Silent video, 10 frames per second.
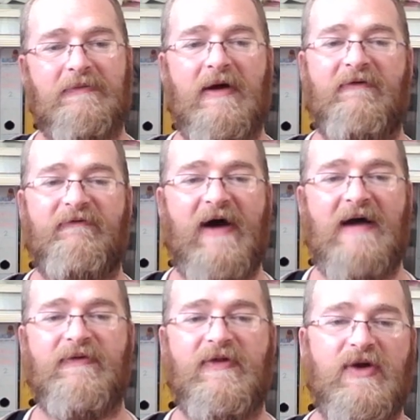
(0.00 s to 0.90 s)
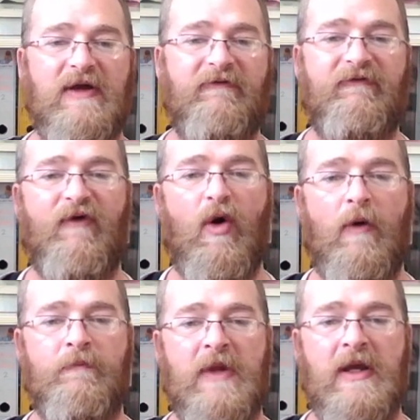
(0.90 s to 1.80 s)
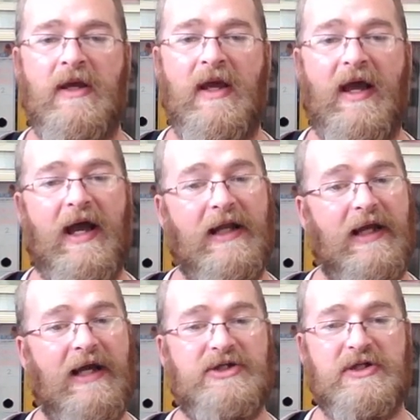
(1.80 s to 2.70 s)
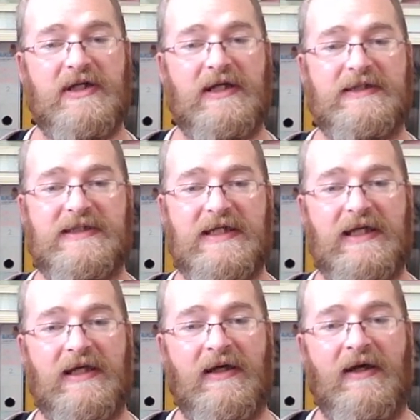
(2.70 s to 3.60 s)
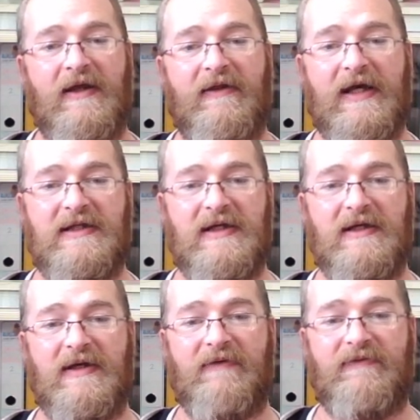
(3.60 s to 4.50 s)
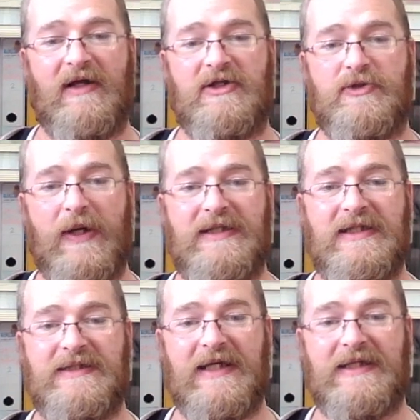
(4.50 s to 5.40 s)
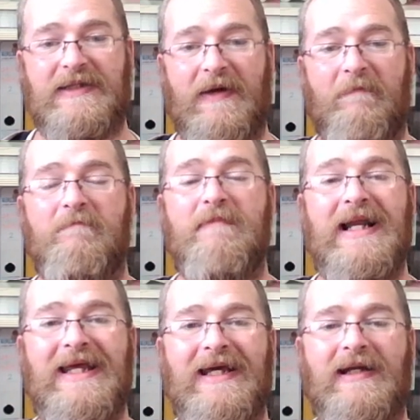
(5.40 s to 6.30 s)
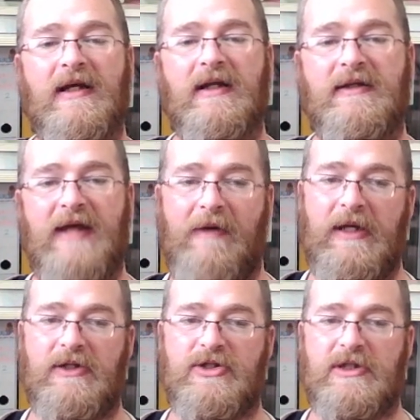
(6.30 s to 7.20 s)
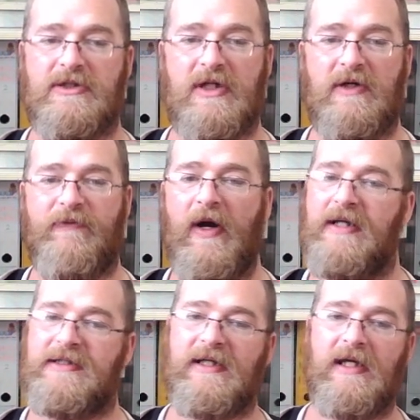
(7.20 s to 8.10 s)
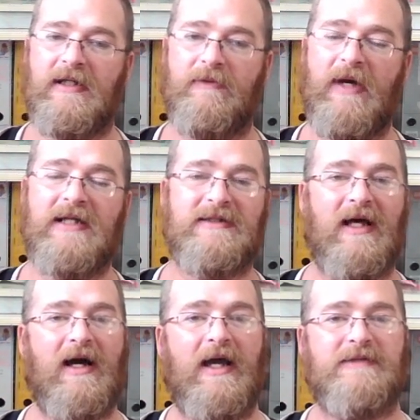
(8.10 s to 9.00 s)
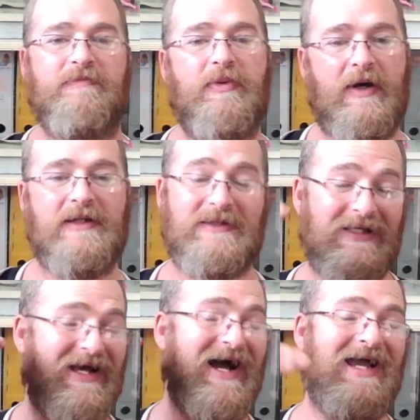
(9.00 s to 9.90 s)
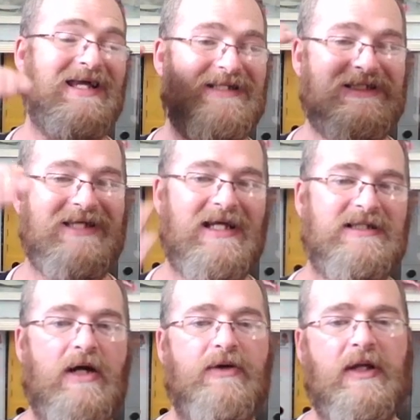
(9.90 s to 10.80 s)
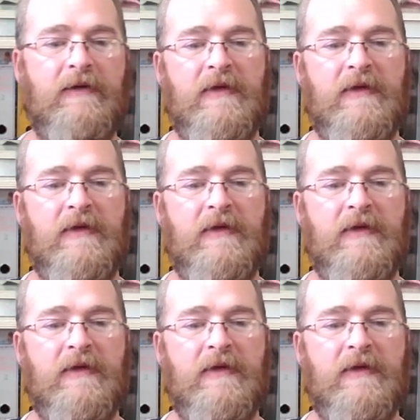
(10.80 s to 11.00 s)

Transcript: 534, and as you can see, they've done 26 million damage so far as a kingdom, as the highest attacks only.